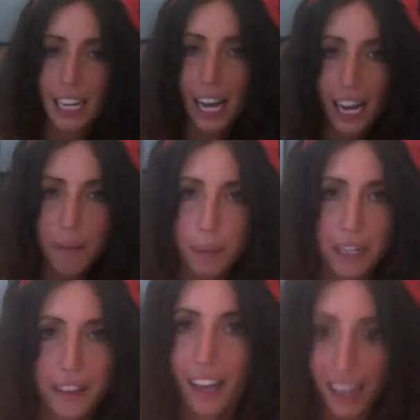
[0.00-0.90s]
art, but
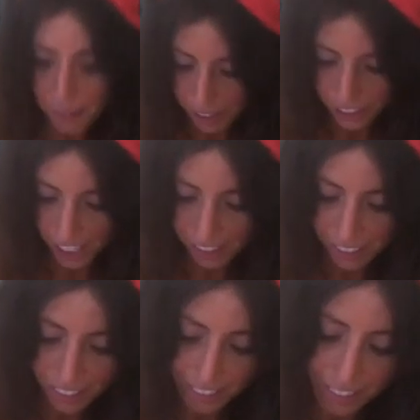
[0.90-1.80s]
in life in
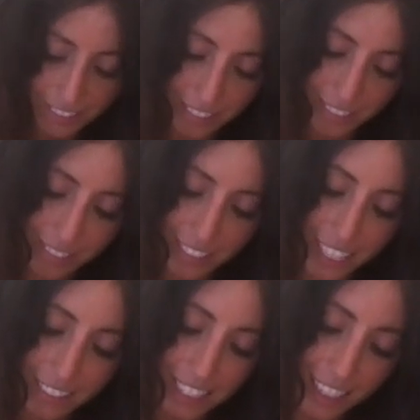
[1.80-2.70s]
general.
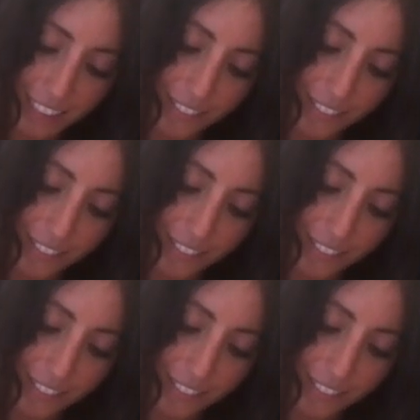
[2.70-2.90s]
Hell yeah.